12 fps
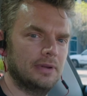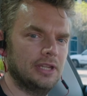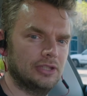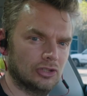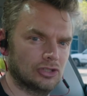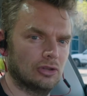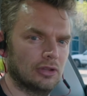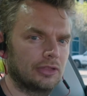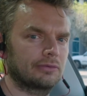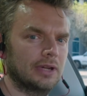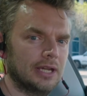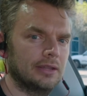but it does on the
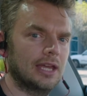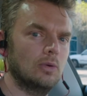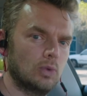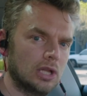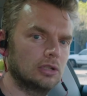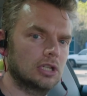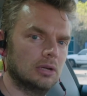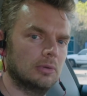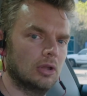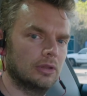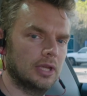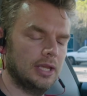3, and they will come
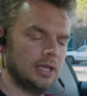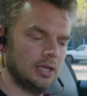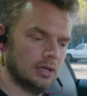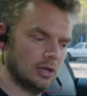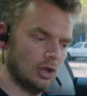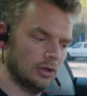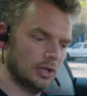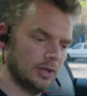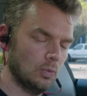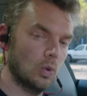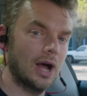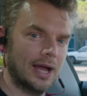on the
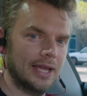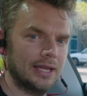Y.